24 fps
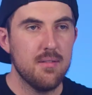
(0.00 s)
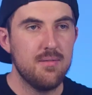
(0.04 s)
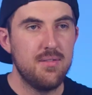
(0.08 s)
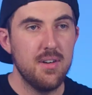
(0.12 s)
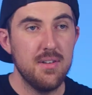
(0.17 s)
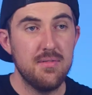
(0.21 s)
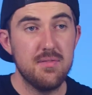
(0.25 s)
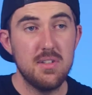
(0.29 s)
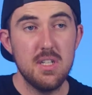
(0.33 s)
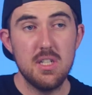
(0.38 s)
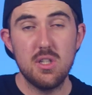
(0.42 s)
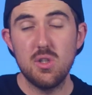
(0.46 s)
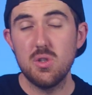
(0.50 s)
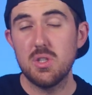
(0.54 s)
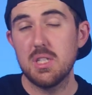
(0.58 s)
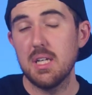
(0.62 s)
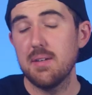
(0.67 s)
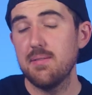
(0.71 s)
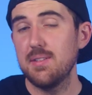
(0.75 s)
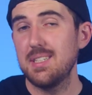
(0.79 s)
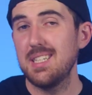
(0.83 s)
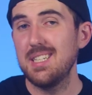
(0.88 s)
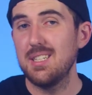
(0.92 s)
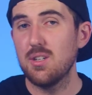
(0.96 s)
$50 to
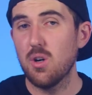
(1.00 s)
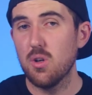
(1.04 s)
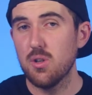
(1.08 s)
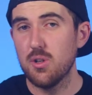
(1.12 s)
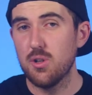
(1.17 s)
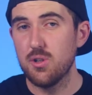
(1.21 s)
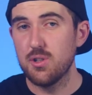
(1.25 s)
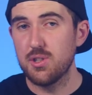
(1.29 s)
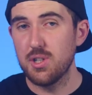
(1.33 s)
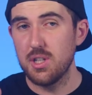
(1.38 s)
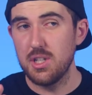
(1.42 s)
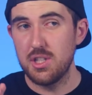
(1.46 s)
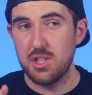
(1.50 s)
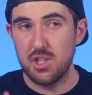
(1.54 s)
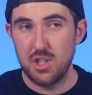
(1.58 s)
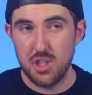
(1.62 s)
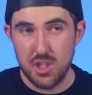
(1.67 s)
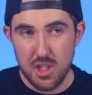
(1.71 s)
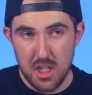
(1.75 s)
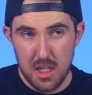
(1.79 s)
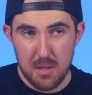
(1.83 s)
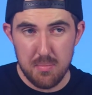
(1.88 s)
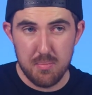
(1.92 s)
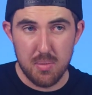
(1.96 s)
$70
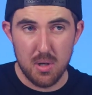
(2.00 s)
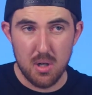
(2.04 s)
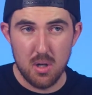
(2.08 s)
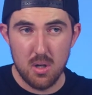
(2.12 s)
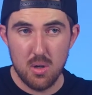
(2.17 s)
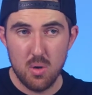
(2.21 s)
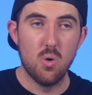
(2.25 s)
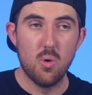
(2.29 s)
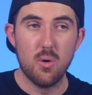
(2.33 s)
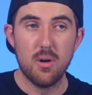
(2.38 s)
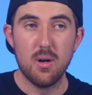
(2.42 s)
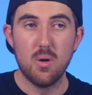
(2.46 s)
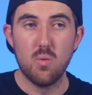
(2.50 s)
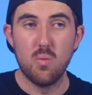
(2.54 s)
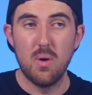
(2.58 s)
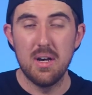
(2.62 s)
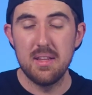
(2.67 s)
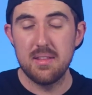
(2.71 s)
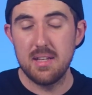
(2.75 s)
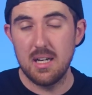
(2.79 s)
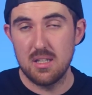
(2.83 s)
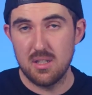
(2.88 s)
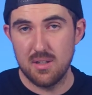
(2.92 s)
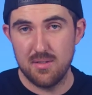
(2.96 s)
cheaper, or a
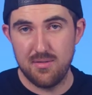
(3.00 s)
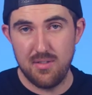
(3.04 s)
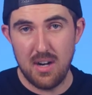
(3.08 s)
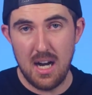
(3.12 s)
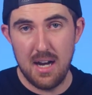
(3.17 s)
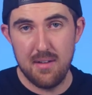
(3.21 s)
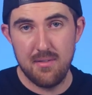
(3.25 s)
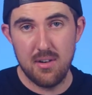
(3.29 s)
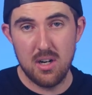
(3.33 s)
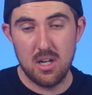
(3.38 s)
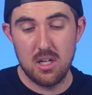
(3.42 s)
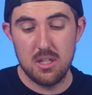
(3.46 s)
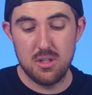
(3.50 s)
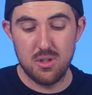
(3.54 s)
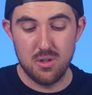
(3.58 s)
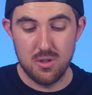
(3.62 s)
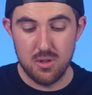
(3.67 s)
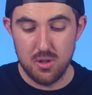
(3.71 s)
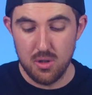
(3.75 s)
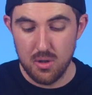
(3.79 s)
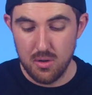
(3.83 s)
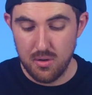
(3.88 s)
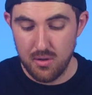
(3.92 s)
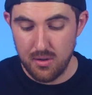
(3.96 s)
1,500 to
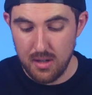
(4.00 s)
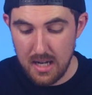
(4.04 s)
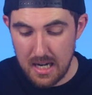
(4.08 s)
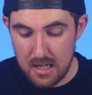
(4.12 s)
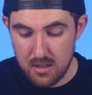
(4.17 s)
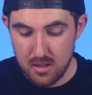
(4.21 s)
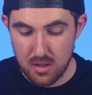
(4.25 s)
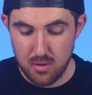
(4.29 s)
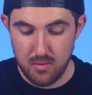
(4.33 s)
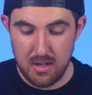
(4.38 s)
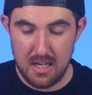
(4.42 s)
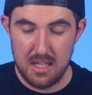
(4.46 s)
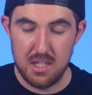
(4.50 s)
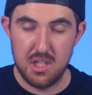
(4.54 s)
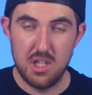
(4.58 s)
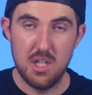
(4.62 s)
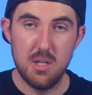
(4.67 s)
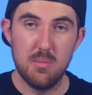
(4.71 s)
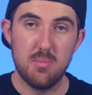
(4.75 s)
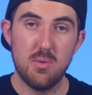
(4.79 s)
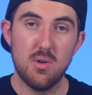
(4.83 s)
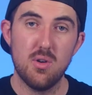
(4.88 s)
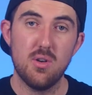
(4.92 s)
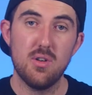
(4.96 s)
2,000 Rand
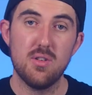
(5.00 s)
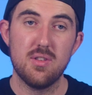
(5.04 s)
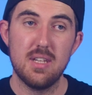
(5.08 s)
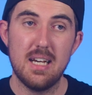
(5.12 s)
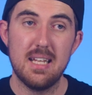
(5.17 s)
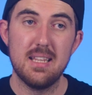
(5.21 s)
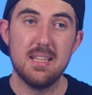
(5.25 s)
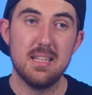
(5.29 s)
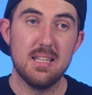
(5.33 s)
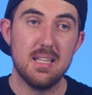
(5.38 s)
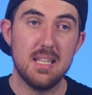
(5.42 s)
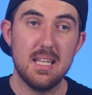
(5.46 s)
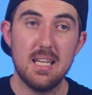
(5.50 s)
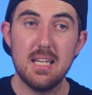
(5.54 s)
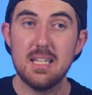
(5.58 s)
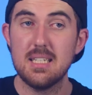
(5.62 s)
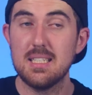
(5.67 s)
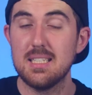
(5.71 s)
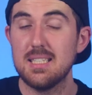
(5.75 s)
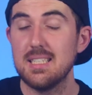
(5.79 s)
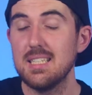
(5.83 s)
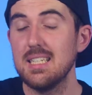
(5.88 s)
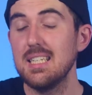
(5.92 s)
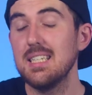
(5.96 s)
cheaper than the
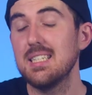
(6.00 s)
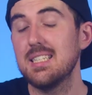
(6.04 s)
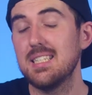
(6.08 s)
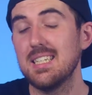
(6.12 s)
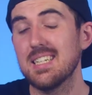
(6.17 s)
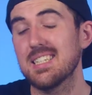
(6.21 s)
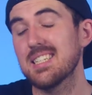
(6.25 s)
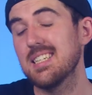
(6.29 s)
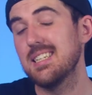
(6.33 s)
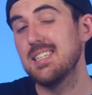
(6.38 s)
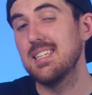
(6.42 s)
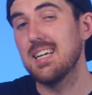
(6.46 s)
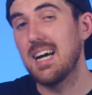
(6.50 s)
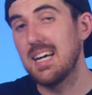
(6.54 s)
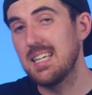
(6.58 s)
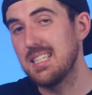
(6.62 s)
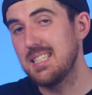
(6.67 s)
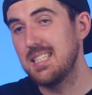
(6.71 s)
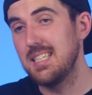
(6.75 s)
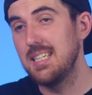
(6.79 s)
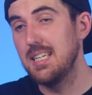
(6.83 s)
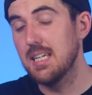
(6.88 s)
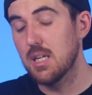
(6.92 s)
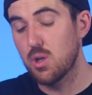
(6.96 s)

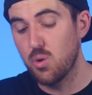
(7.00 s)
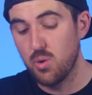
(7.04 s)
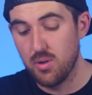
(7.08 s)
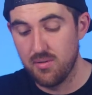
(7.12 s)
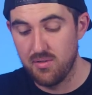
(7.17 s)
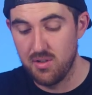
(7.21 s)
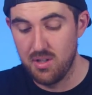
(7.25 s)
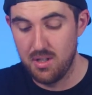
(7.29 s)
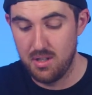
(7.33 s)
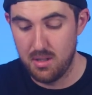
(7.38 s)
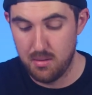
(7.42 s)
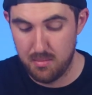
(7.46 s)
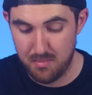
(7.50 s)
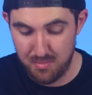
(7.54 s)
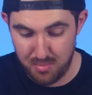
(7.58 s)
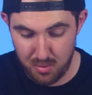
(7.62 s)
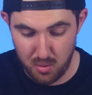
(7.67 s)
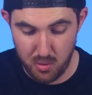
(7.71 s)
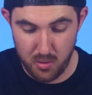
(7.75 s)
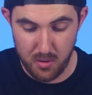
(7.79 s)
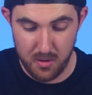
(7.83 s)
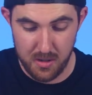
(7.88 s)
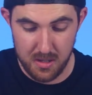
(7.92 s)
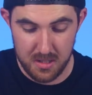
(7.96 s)
Z690 equivalent of
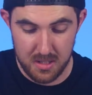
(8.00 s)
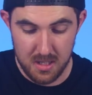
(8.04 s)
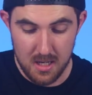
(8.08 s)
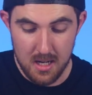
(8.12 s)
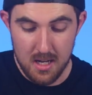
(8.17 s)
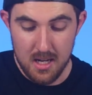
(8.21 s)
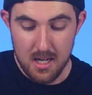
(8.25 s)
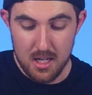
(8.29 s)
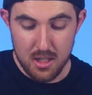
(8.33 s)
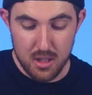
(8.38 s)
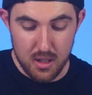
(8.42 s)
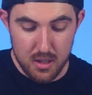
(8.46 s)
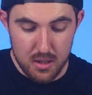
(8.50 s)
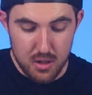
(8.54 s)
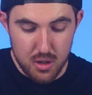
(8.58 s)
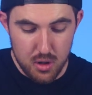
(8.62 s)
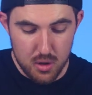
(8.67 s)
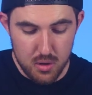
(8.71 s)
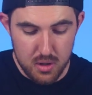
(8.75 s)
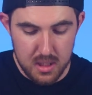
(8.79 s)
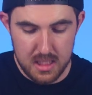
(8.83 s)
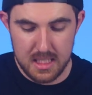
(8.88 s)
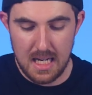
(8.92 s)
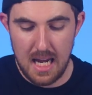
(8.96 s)
boards. You
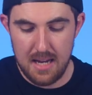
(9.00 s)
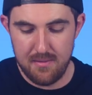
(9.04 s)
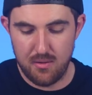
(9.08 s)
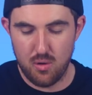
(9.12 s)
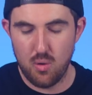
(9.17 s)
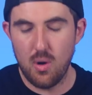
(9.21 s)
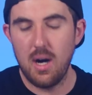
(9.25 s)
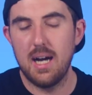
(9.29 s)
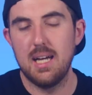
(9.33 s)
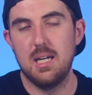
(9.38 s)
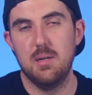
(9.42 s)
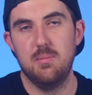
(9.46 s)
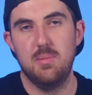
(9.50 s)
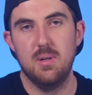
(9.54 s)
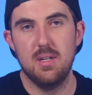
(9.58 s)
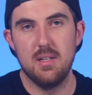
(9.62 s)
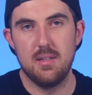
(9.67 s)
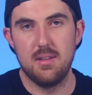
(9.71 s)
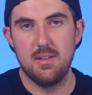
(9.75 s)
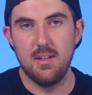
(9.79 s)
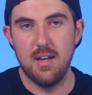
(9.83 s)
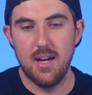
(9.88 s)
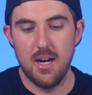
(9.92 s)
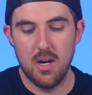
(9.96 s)
do save quite a
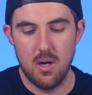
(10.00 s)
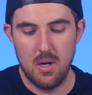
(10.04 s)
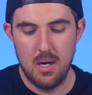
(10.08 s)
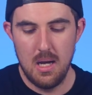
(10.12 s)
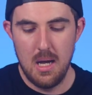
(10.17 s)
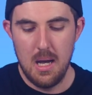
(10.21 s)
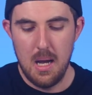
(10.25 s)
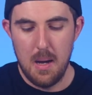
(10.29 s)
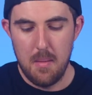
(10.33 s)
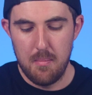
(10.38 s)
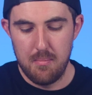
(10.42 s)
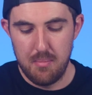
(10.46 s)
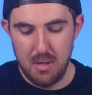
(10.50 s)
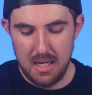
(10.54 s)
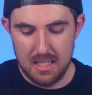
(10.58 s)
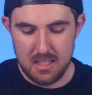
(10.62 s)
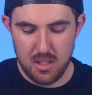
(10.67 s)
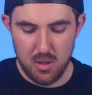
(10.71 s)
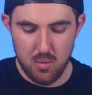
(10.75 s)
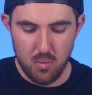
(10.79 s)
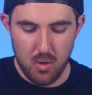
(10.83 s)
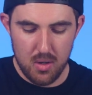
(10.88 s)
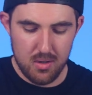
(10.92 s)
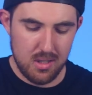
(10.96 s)
bit there,
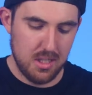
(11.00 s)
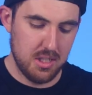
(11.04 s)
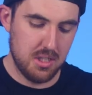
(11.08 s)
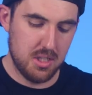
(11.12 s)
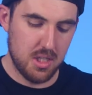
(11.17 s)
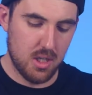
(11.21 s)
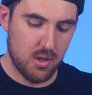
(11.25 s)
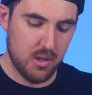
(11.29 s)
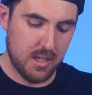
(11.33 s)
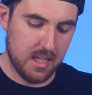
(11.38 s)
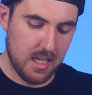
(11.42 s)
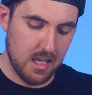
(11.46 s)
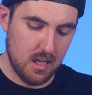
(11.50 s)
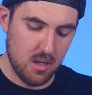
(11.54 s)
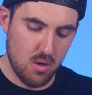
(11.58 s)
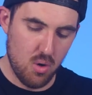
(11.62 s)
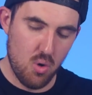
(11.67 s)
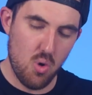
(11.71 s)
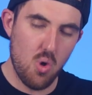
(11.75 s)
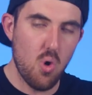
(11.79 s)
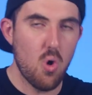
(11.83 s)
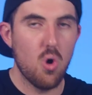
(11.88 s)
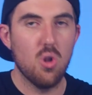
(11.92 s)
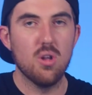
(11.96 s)
but you won't necessarily get
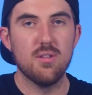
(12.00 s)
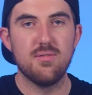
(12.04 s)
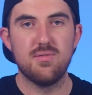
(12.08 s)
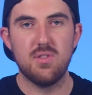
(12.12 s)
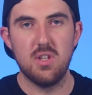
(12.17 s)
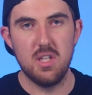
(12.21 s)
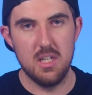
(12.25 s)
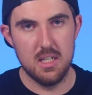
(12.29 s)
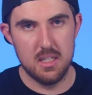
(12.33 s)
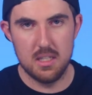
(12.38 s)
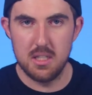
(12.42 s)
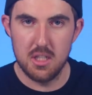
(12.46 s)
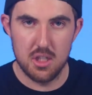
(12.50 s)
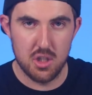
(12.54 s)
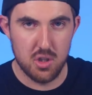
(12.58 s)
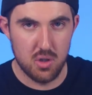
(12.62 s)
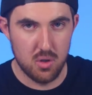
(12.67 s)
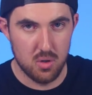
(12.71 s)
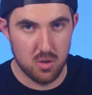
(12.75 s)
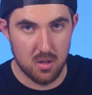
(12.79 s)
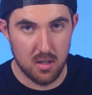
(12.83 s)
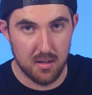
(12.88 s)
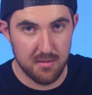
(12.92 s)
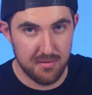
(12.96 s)
all of the
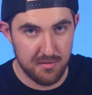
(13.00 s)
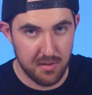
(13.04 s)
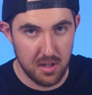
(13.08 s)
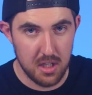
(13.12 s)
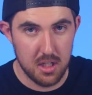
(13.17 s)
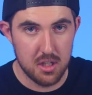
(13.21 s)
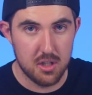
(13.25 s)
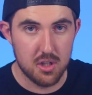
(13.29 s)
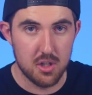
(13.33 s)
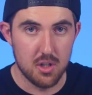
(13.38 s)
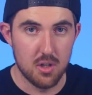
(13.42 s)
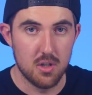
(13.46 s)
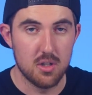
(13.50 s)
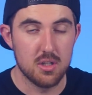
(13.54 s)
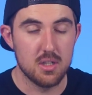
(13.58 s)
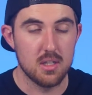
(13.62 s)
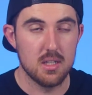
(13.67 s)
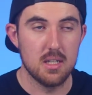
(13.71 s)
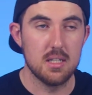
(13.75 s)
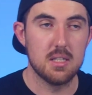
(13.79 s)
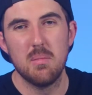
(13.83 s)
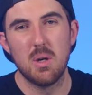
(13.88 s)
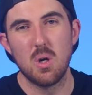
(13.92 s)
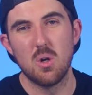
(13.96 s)
additional
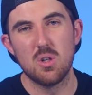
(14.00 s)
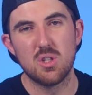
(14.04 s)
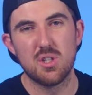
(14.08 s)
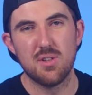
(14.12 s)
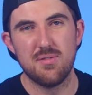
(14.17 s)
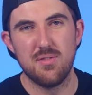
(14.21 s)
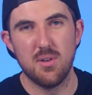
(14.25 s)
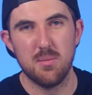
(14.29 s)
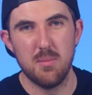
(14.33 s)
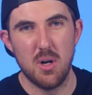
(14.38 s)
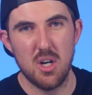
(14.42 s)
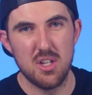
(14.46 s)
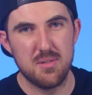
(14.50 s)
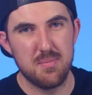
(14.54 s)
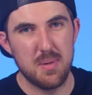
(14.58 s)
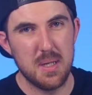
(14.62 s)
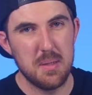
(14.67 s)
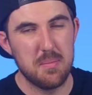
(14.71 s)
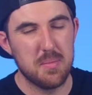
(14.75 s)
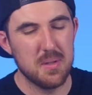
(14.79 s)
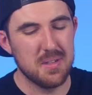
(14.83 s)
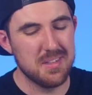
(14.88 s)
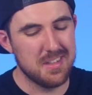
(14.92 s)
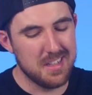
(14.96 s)
features. But also for most
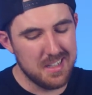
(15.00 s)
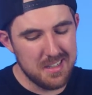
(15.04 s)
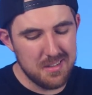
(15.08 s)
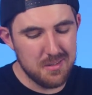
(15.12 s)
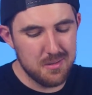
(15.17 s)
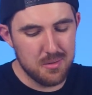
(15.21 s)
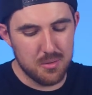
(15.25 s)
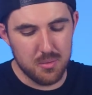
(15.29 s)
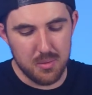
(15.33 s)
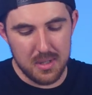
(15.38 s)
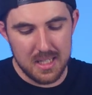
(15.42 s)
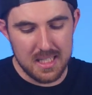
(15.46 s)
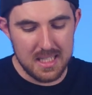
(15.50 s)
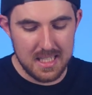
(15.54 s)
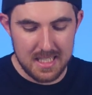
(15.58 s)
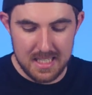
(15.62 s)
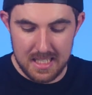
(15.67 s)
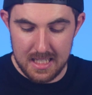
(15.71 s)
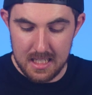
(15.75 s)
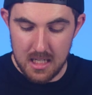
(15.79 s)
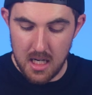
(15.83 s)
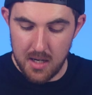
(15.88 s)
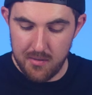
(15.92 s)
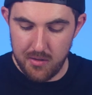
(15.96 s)
people, like, you don't really
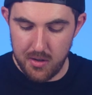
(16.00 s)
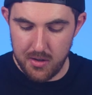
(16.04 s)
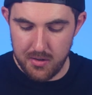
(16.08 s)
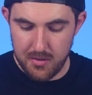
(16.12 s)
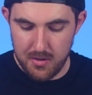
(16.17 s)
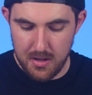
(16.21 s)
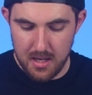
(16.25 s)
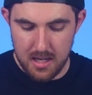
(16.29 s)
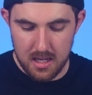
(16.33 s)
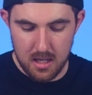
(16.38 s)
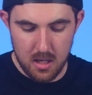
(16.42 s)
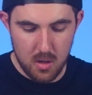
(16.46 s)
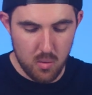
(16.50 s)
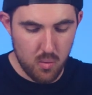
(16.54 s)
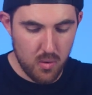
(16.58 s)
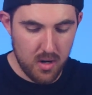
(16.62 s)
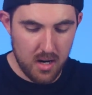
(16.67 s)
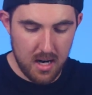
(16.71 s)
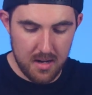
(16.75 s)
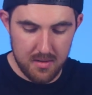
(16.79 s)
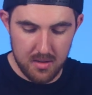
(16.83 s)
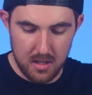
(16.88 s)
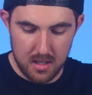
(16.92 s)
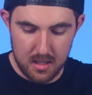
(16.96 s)
need everything,
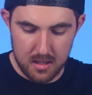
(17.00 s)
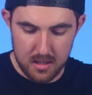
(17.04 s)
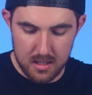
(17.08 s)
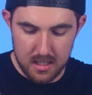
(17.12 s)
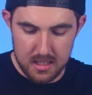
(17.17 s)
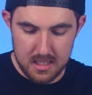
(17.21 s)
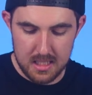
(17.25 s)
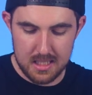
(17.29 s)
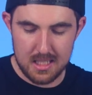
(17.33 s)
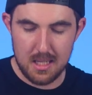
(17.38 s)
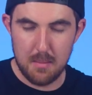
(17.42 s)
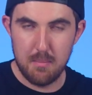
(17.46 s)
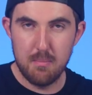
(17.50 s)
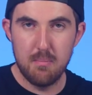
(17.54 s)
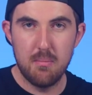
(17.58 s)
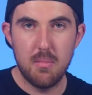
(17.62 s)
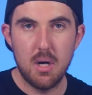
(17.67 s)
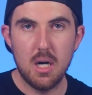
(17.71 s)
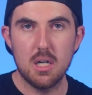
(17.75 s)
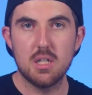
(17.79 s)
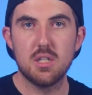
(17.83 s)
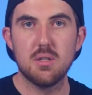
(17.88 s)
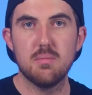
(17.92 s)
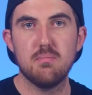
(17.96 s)
where I think this is a
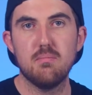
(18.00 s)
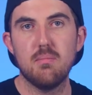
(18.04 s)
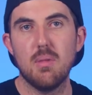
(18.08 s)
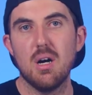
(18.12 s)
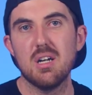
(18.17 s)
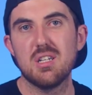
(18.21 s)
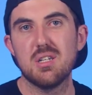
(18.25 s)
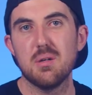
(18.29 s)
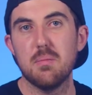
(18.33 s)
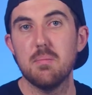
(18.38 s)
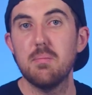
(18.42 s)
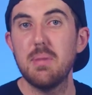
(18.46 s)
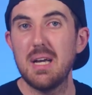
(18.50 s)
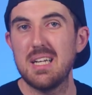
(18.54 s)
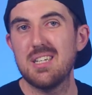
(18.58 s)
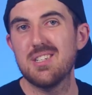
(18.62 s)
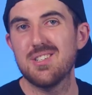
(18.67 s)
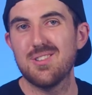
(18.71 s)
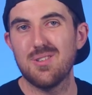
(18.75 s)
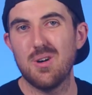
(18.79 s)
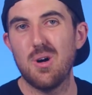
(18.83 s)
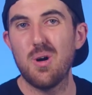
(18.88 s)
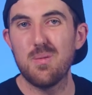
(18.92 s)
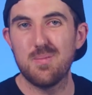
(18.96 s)
much, much
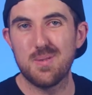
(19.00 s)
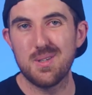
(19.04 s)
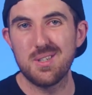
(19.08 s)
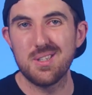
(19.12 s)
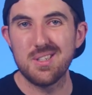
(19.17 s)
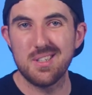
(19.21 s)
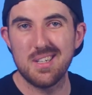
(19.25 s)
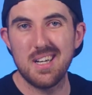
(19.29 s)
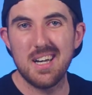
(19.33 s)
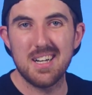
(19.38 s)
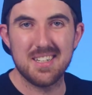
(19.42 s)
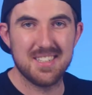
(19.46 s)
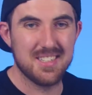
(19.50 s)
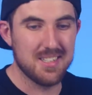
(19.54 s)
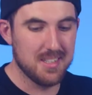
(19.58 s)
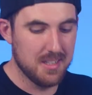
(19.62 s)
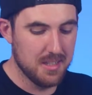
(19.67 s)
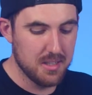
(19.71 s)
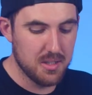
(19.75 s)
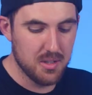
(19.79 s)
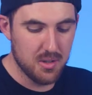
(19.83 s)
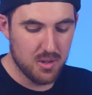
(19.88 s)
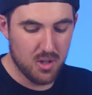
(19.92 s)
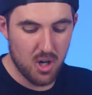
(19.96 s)
better option
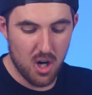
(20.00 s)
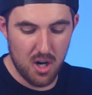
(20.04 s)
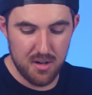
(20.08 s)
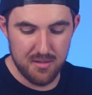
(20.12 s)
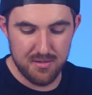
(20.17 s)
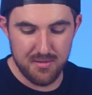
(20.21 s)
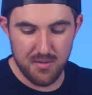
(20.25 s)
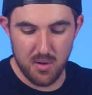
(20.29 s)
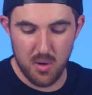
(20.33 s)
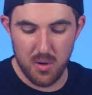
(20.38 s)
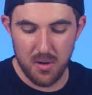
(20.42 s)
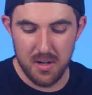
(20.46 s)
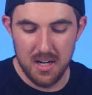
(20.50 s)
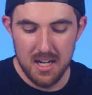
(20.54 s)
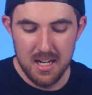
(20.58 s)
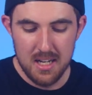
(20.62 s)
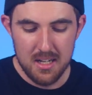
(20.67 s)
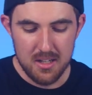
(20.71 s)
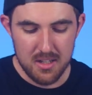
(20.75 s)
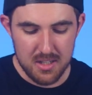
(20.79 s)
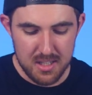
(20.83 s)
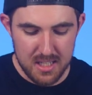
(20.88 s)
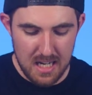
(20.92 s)
actually to go for. You